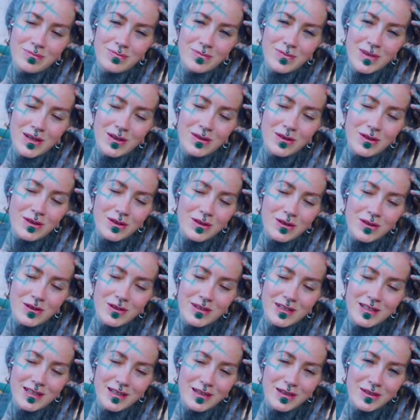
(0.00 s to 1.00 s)
we not
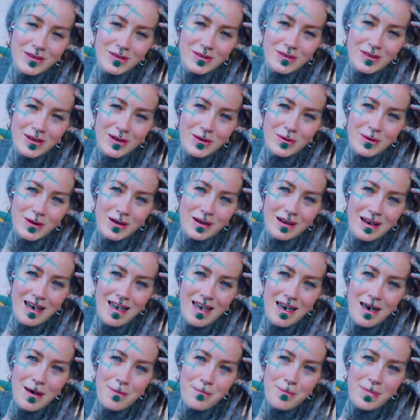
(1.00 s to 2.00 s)
continued our
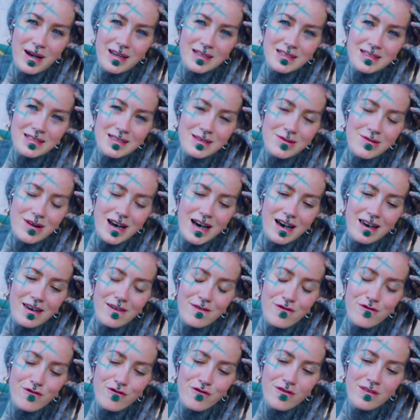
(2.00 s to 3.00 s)
bus
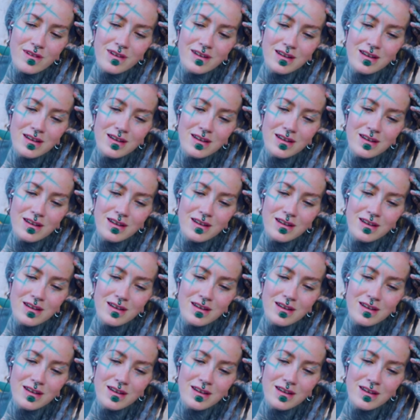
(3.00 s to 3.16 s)
drive.